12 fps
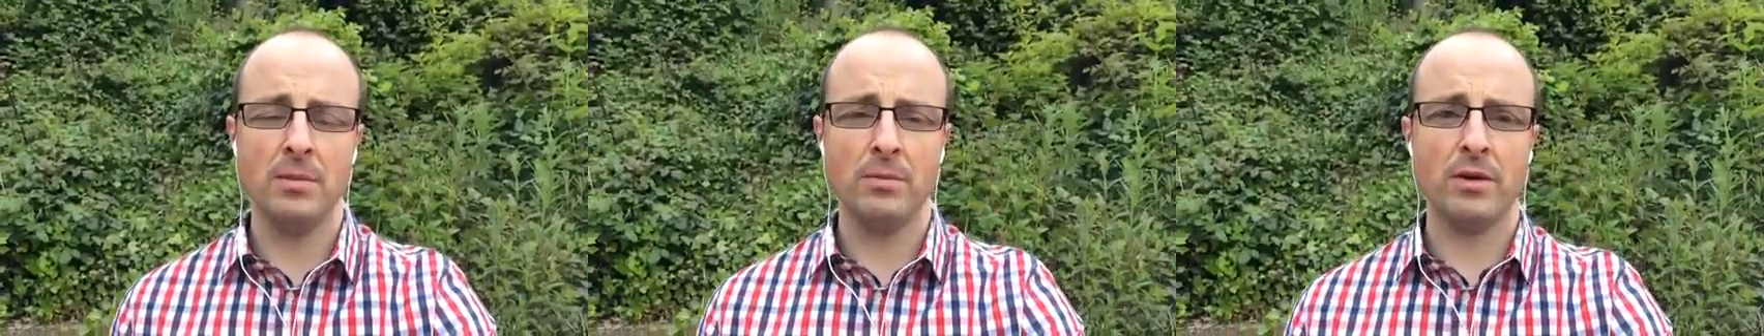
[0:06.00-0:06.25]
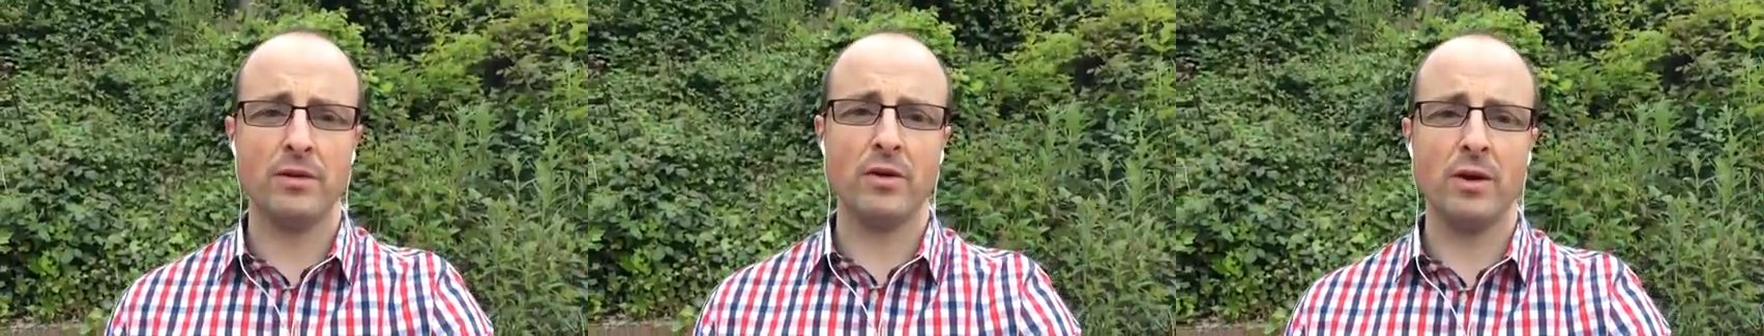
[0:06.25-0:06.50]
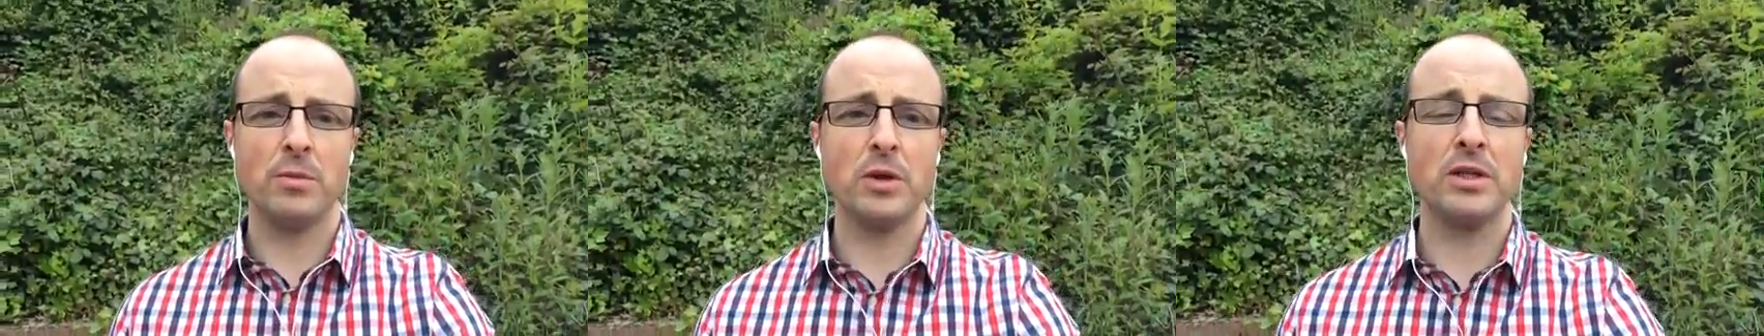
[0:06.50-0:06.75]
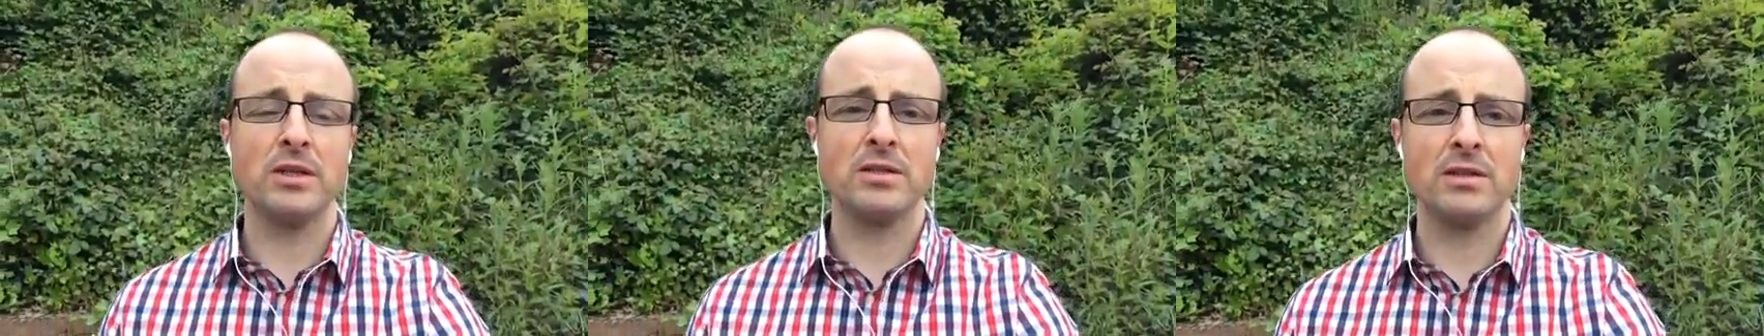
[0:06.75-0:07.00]
but I thought I'd
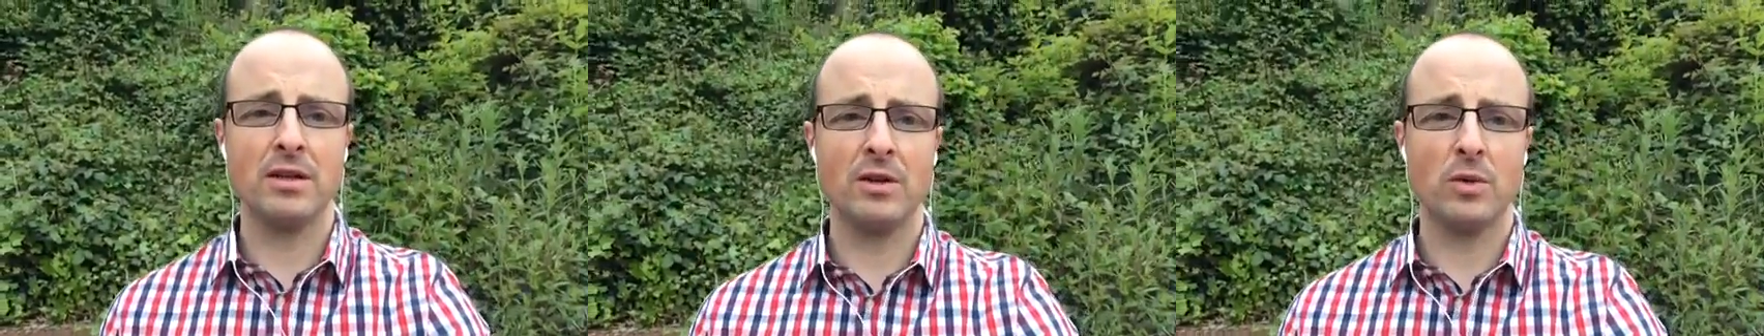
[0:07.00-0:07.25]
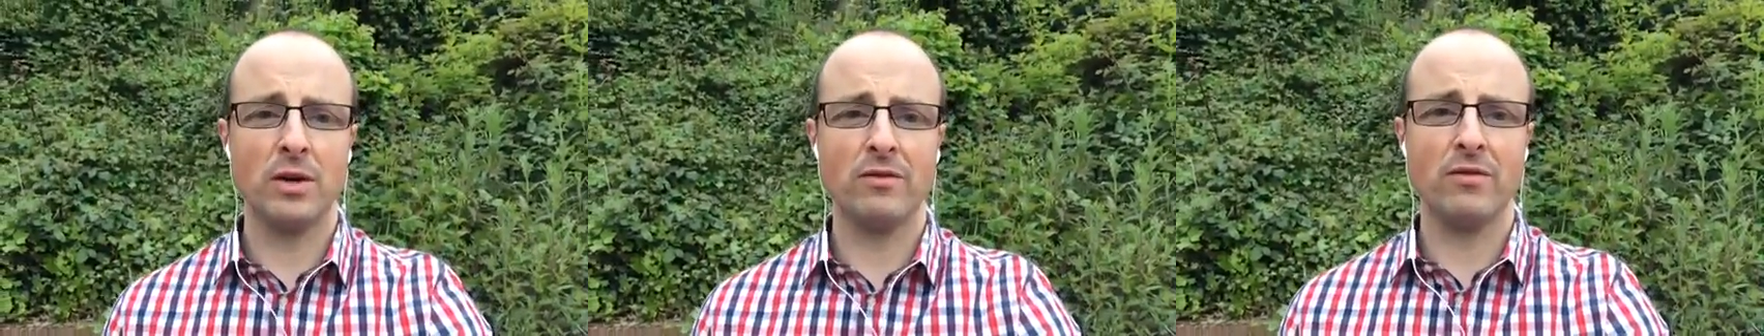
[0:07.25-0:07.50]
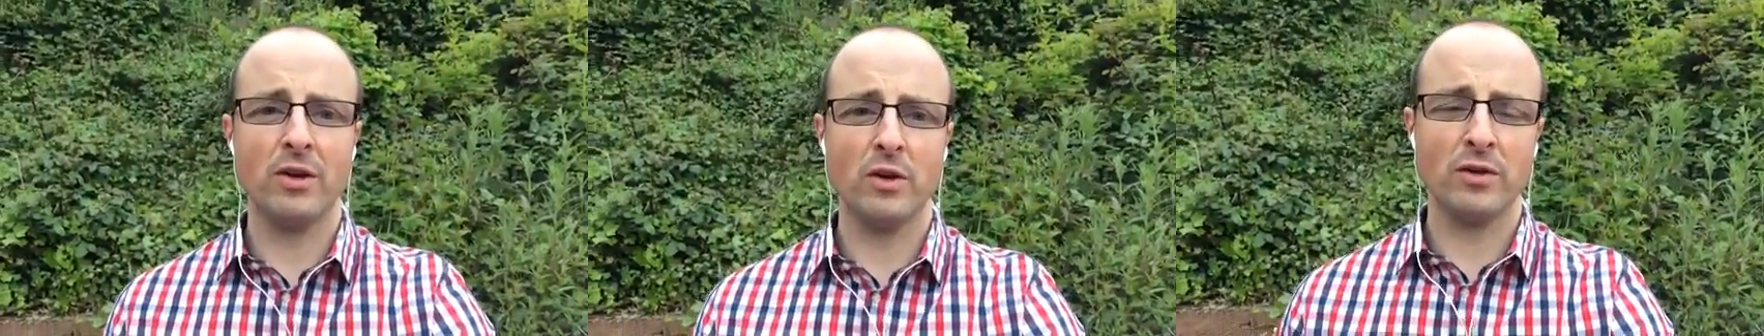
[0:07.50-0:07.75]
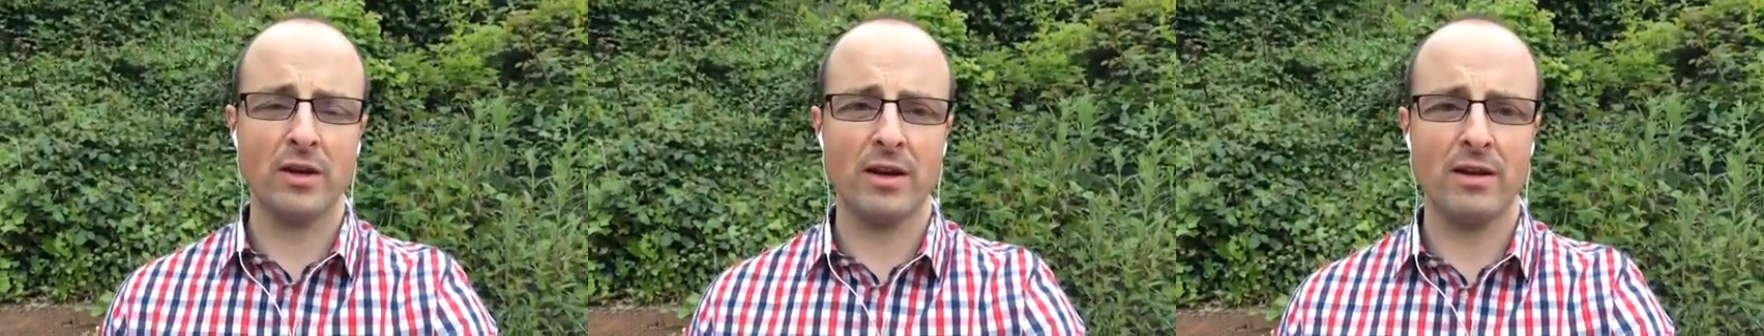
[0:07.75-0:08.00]
put this little quick video
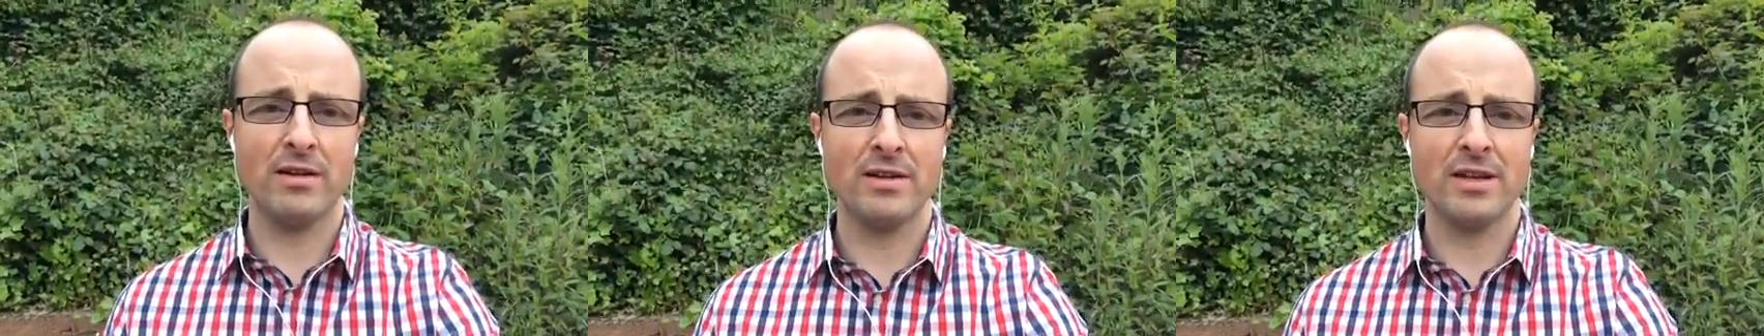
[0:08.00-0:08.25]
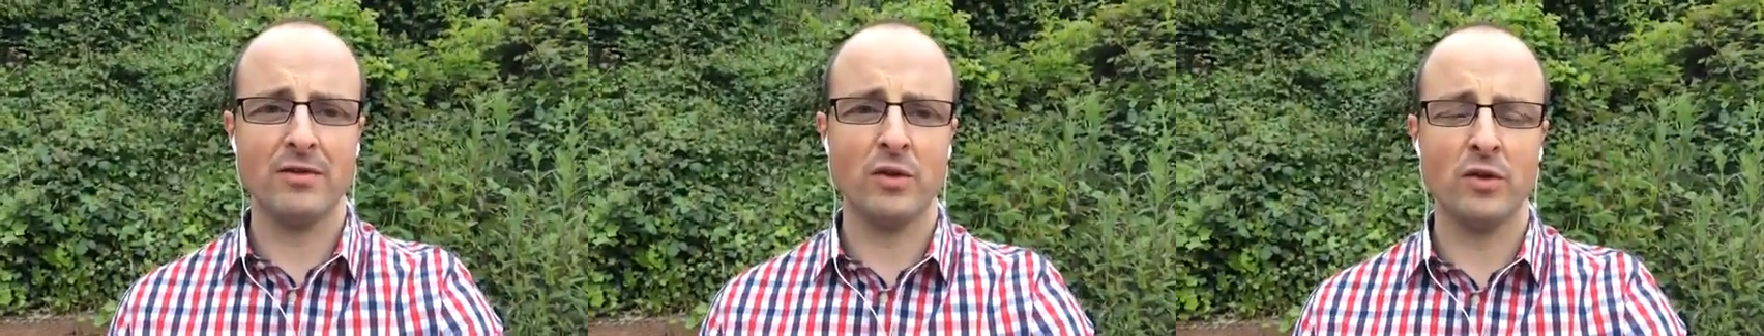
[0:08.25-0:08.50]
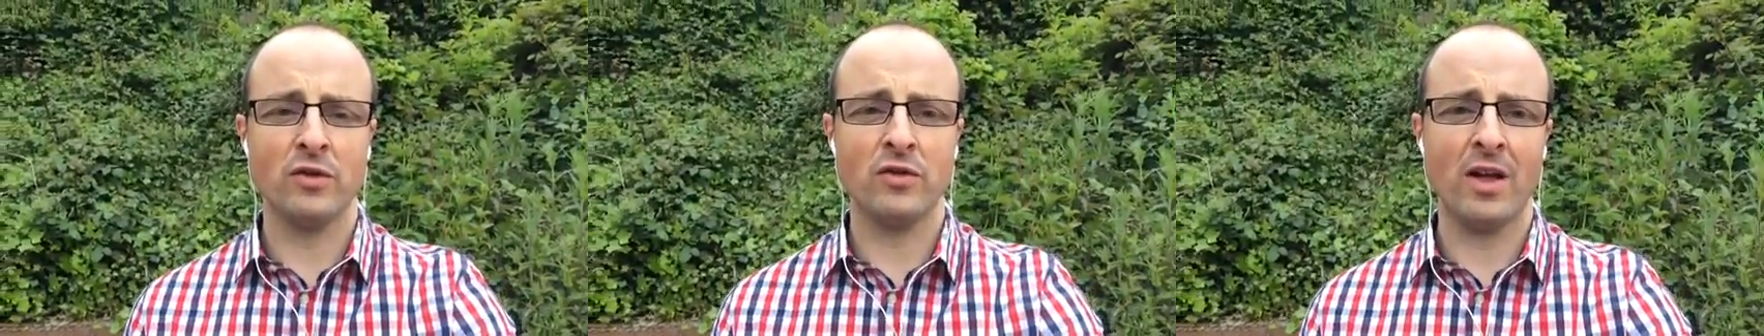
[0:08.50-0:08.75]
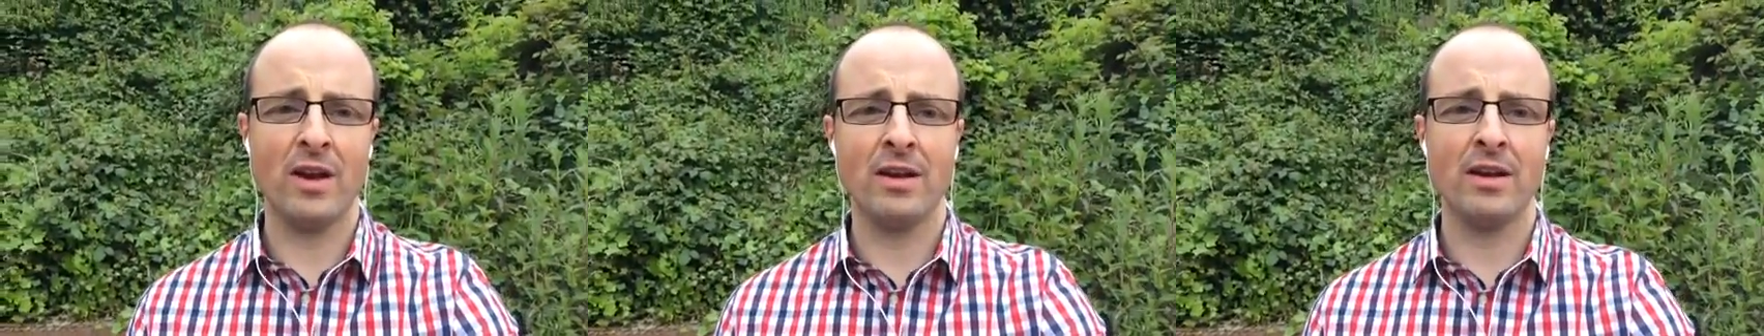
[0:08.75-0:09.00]
together to give you an
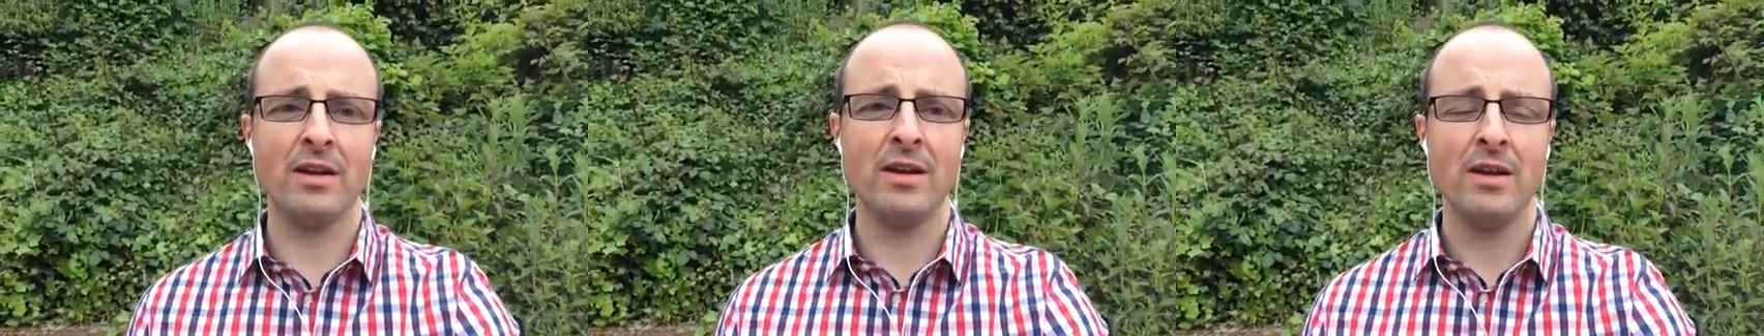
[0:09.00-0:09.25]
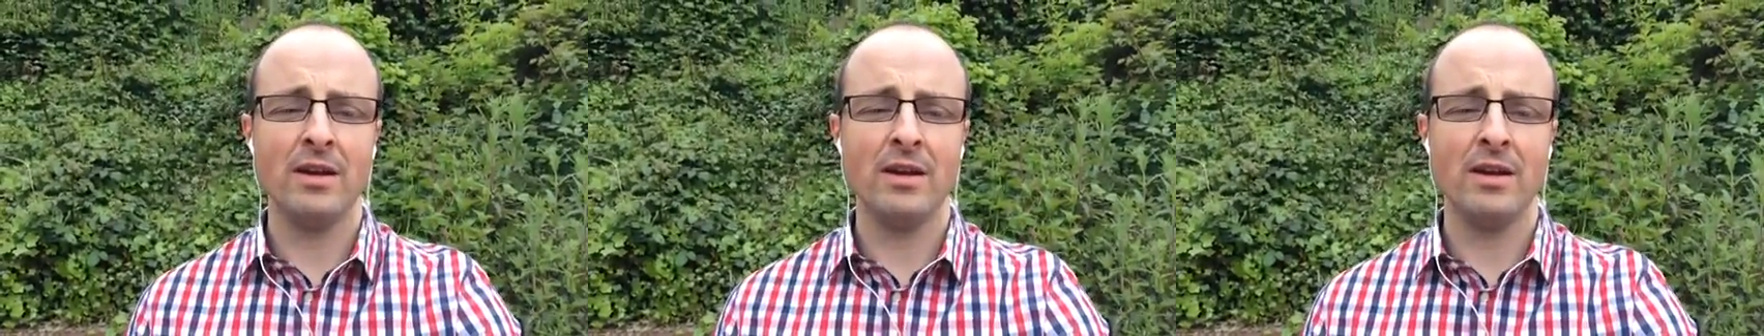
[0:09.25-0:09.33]
understanding